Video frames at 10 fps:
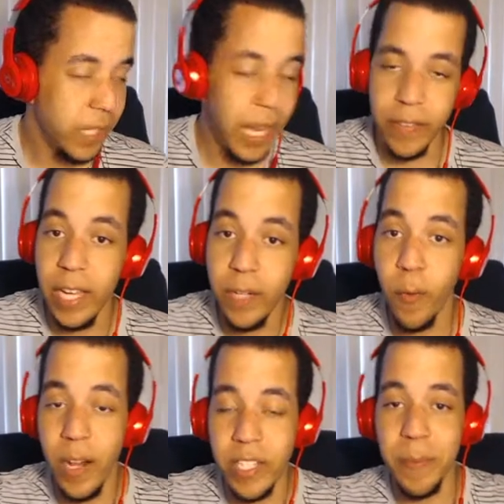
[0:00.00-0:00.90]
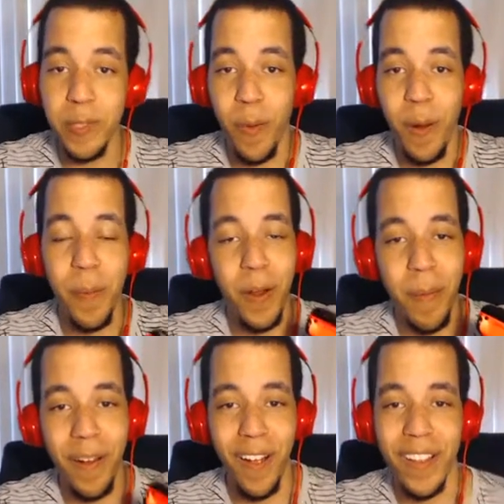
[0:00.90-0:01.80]
yeah, thank you for watching episode one of
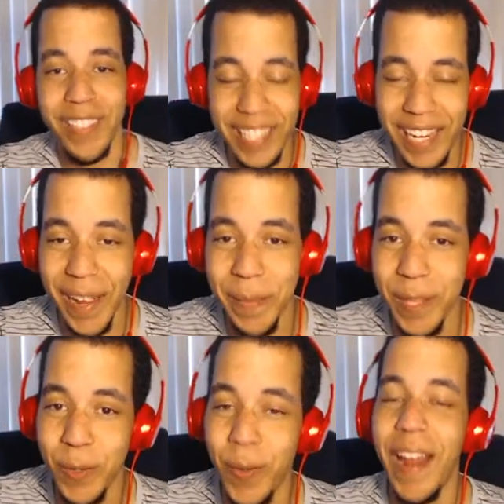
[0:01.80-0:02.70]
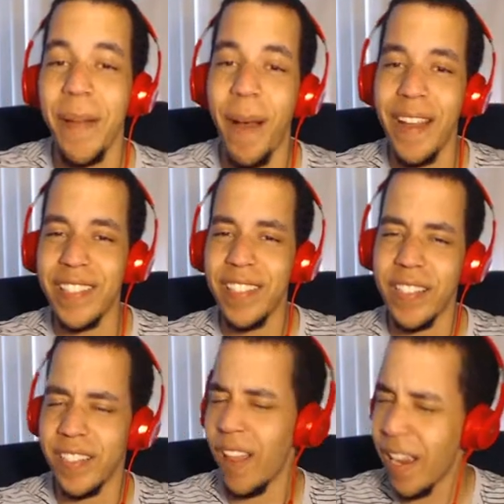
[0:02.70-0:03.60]
Pokemon Colosseum, the randomized
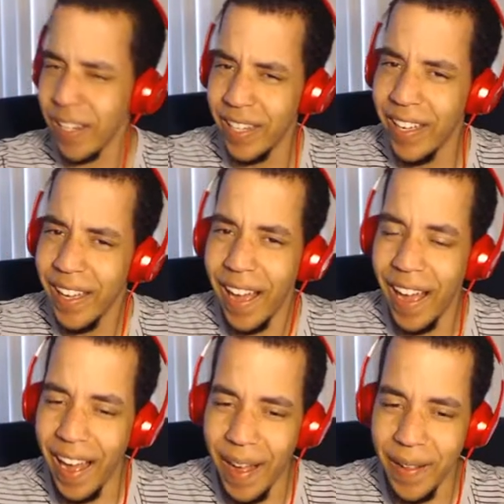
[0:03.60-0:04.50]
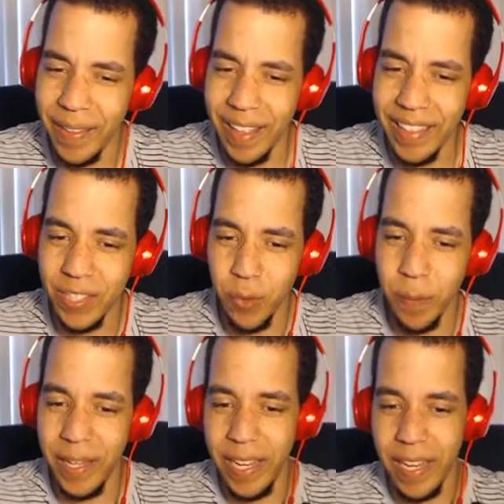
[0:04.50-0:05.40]
Nuzlocke. Uh, this
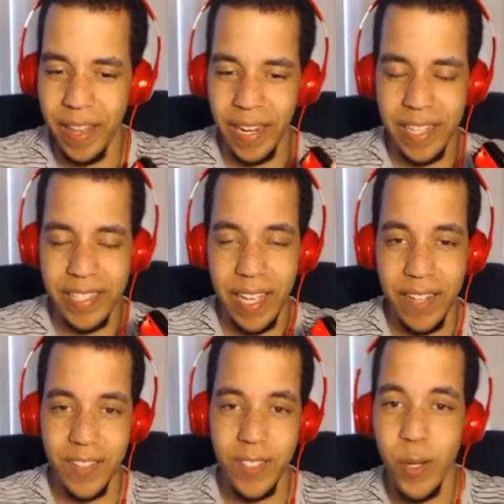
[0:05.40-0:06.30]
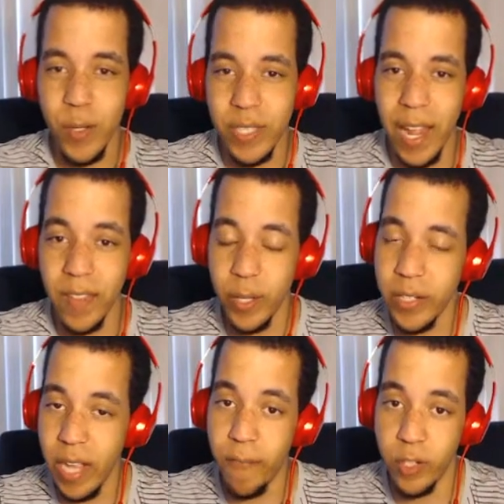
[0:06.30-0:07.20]
will be, like I said, Tuesday and
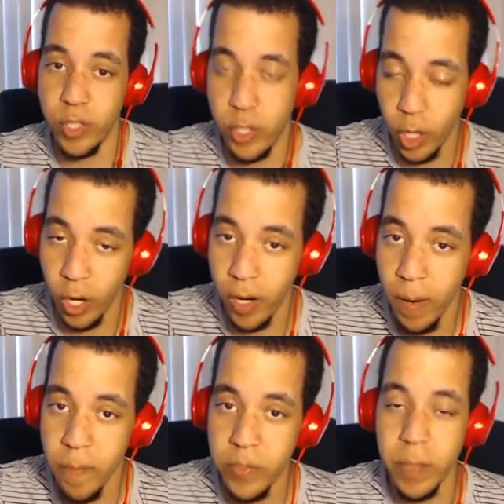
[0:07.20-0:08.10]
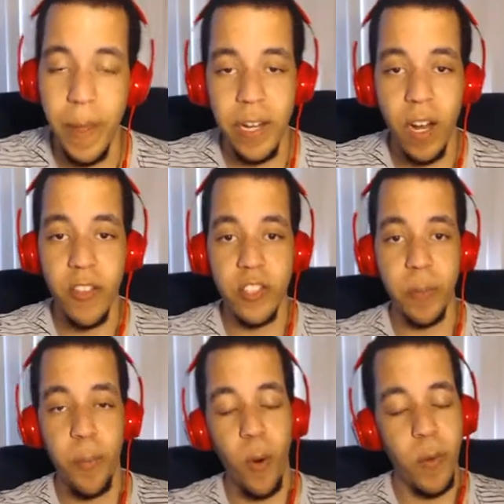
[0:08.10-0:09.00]
Thursday for sure. Depending on the
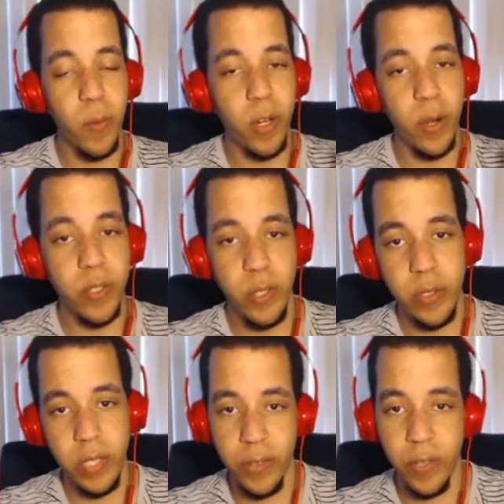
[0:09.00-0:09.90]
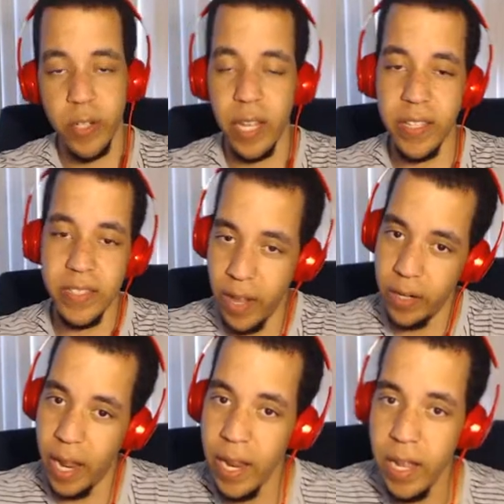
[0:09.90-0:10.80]
support, we'll go to Tuesday, Thursday,
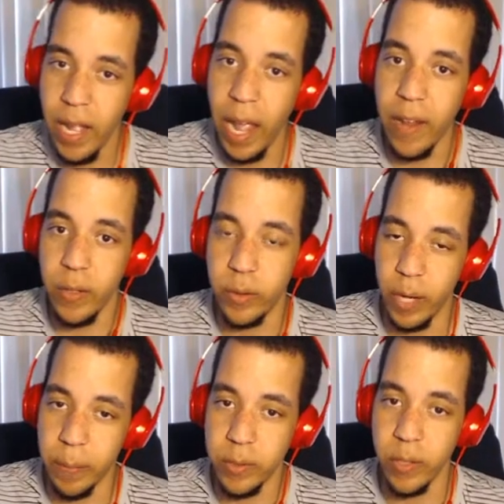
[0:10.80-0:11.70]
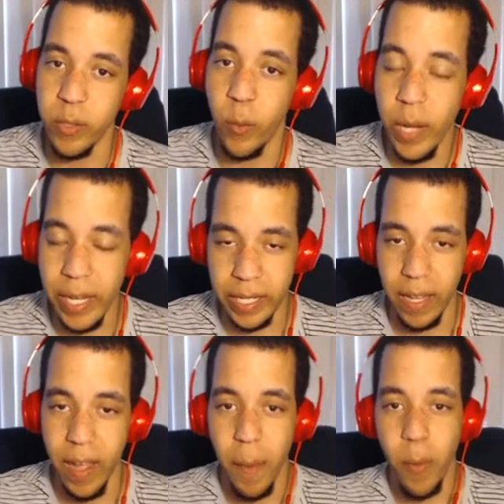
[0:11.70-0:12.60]
Saturday, and do three episodes a
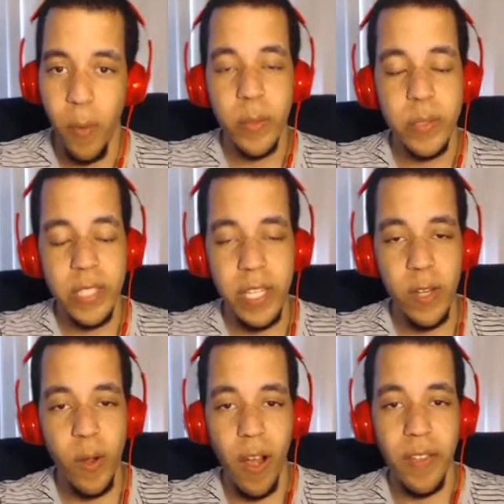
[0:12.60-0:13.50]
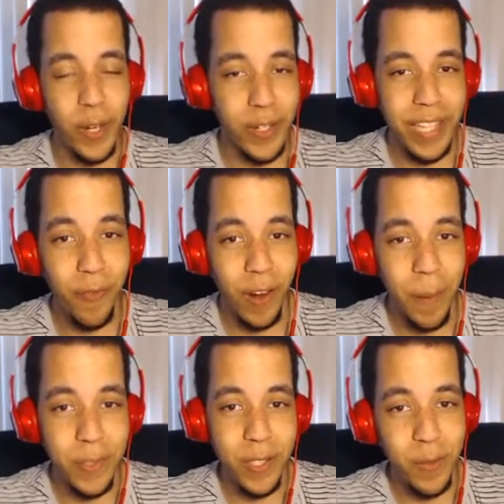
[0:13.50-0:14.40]
week. We will see you on Thursday for
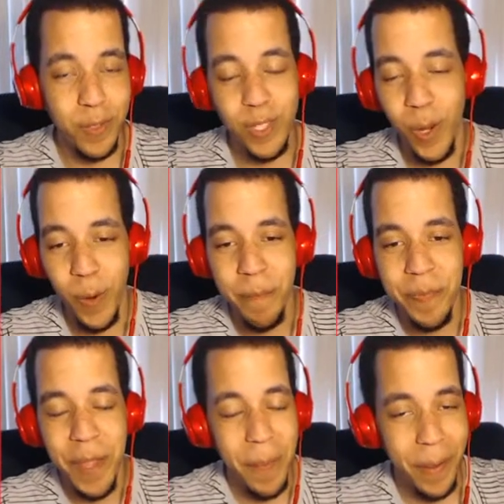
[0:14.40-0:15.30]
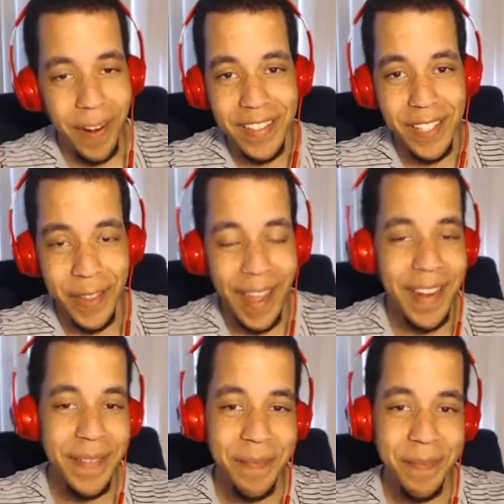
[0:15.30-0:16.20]
episode two. But until
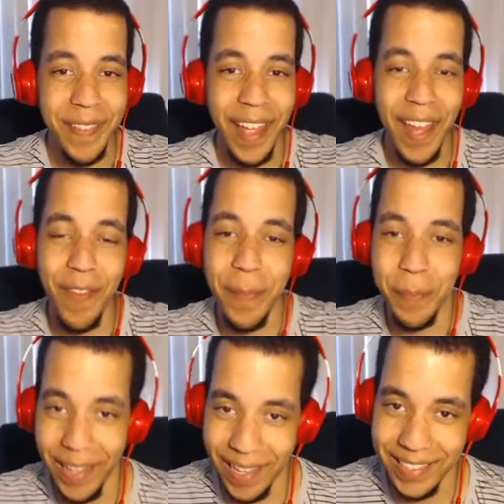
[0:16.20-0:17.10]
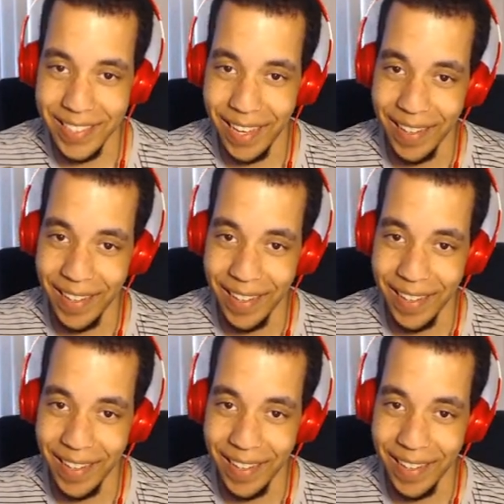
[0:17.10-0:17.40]
then, have a blessed